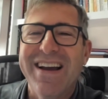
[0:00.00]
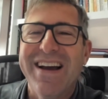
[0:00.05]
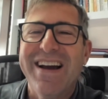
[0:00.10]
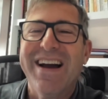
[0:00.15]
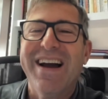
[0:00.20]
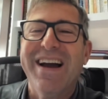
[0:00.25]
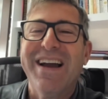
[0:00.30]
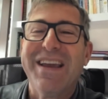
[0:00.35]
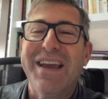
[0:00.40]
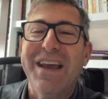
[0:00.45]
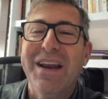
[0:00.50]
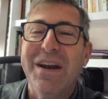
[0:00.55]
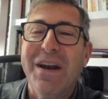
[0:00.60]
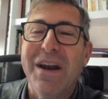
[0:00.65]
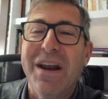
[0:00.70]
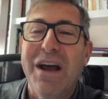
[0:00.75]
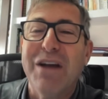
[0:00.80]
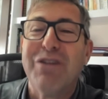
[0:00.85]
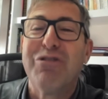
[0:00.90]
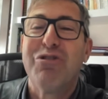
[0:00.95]
I can
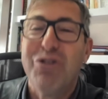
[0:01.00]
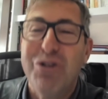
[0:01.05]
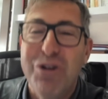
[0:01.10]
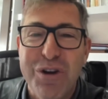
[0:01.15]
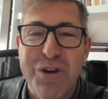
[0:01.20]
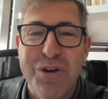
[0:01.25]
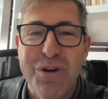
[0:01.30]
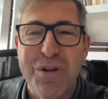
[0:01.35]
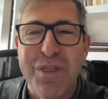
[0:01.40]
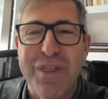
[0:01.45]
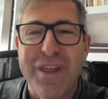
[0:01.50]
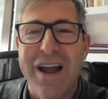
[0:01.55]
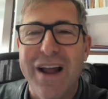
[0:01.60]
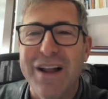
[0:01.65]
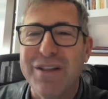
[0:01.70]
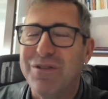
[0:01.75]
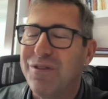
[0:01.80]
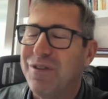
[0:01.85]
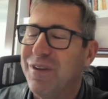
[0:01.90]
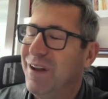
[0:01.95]
assure you
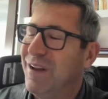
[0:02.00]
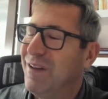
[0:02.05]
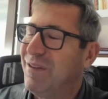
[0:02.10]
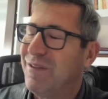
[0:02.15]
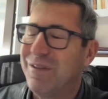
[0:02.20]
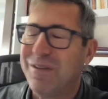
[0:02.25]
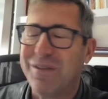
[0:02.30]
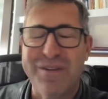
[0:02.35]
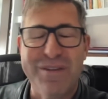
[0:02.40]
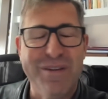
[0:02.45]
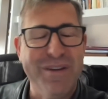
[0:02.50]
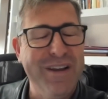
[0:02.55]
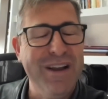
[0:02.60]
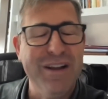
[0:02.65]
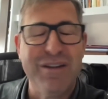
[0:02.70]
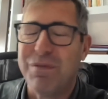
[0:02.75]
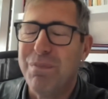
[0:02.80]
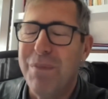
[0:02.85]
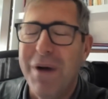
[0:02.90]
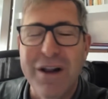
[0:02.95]
that
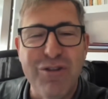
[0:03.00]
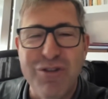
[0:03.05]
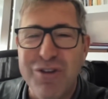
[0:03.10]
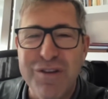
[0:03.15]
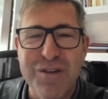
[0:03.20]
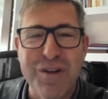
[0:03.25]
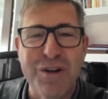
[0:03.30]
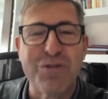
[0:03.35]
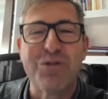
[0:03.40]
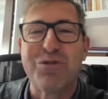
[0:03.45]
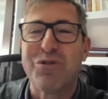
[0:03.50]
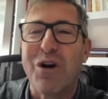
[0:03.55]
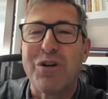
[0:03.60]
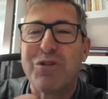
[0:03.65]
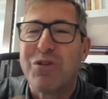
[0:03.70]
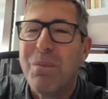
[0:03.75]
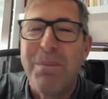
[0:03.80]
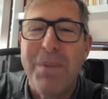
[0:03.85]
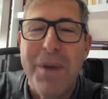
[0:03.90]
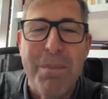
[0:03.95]
it's much easier to talk
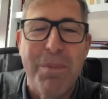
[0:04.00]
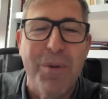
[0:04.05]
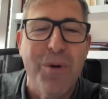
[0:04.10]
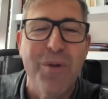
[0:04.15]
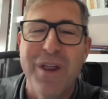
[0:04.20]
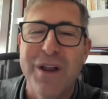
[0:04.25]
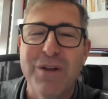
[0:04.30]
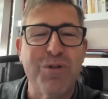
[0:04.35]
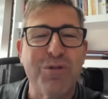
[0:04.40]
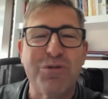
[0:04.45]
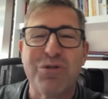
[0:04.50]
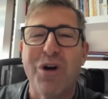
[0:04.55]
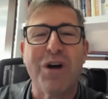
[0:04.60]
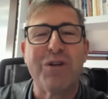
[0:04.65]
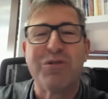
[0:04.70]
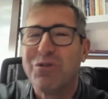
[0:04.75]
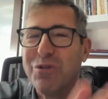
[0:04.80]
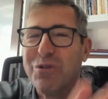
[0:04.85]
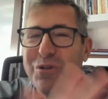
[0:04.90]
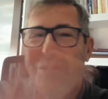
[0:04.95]
to people than to talk
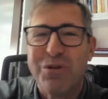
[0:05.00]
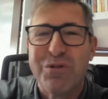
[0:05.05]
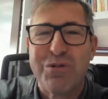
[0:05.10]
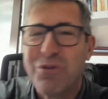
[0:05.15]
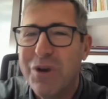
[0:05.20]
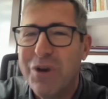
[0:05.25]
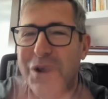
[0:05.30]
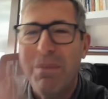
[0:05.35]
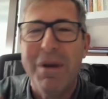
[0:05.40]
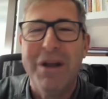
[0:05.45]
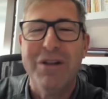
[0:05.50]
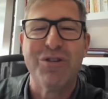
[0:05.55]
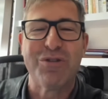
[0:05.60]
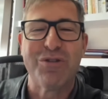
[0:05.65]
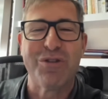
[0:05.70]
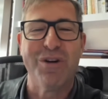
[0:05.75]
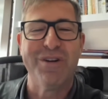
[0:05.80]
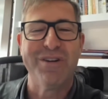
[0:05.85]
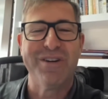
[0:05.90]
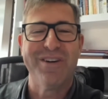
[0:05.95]
to images
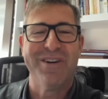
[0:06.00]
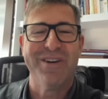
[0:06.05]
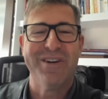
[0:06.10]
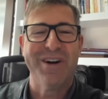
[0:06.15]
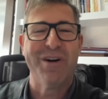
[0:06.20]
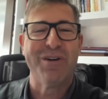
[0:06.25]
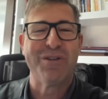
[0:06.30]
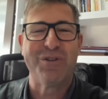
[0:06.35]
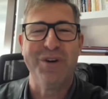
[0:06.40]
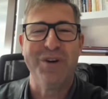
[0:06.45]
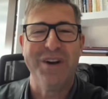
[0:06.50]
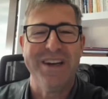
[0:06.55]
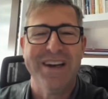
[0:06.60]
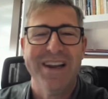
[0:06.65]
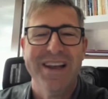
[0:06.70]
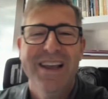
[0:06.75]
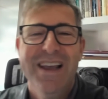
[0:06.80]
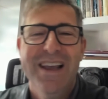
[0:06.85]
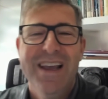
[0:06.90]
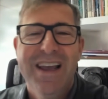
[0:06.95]
on our screen.
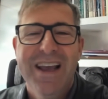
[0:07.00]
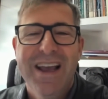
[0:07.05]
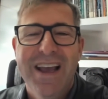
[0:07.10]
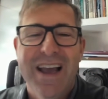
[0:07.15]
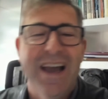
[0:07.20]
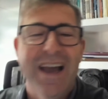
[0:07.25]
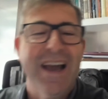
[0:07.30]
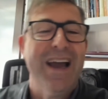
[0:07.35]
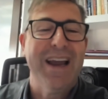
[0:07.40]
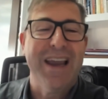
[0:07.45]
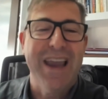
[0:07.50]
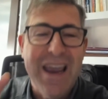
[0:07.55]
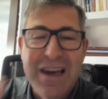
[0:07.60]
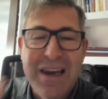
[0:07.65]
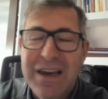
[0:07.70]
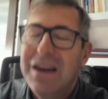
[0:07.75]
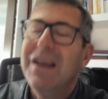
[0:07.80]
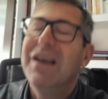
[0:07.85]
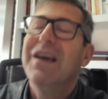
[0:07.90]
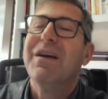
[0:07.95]

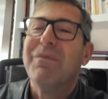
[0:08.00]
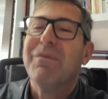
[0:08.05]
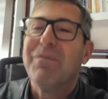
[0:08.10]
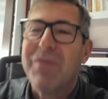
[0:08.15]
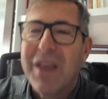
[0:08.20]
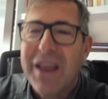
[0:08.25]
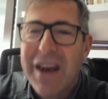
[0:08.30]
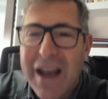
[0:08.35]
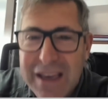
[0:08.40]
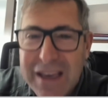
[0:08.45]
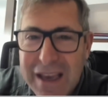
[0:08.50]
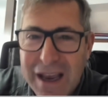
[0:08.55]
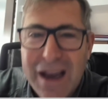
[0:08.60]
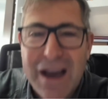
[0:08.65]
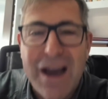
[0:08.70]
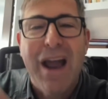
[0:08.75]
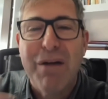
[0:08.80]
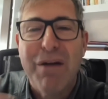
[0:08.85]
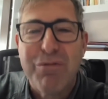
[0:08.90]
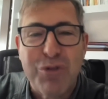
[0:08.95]
Again, and I
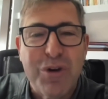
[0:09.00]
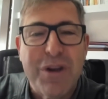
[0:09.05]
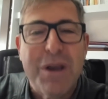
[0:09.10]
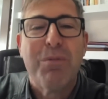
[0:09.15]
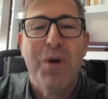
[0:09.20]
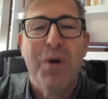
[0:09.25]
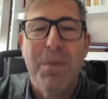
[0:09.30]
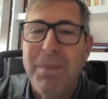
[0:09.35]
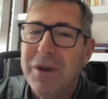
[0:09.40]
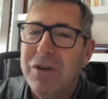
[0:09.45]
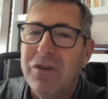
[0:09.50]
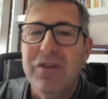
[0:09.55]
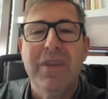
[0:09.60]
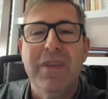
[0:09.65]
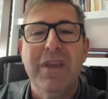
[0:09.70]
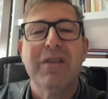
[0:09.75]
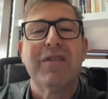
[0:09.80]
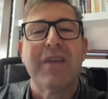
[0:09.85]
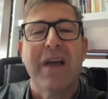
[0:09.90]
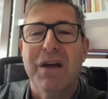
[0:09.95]
have to keep repeating
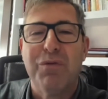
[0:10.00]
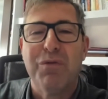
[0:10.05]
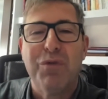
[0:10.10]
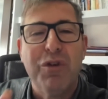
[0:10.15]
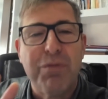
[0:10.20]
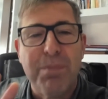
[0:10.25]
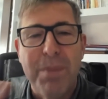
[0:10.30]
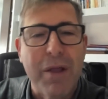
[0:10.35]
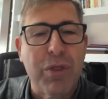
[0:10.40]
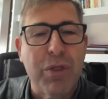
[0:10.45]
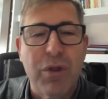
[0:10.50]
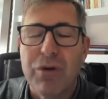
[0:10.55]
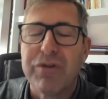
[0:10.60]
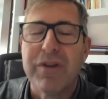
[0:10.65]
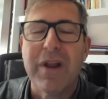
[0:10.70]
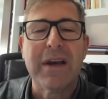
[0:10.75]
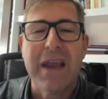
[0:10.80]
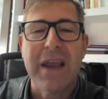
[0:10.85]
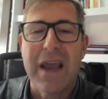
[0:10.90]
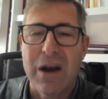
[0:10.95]
this, I respect those
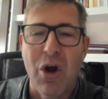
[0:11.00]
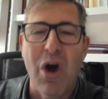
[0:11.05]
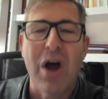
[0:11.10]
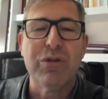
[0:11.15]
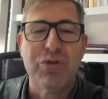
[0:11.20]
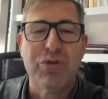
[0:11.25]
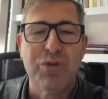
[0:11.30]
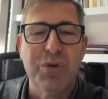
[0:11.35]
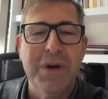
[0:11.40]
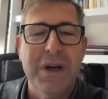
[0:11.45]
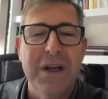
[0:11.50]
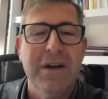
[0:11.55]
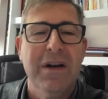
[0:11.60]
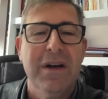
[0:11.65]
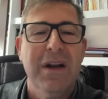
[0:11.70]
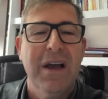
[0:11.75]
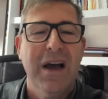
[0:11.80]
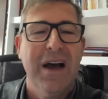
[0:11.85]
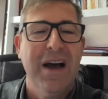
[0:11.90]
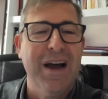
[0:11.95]
that cannot do it,
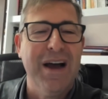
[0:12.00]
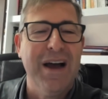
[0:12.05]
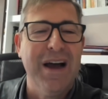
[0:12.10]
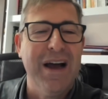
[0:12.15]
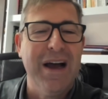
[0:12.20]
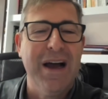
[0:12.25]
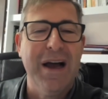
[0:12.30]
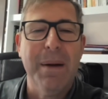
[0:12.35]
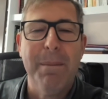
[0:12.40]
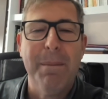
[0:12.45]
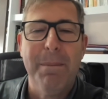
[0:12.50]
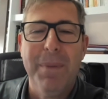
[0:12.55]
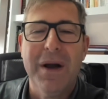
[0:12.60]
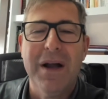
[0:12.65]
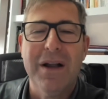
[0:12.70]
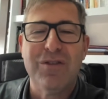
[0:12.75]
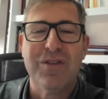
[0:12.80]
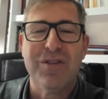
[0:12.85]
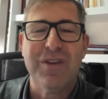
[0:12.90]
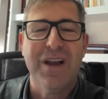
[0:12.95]
but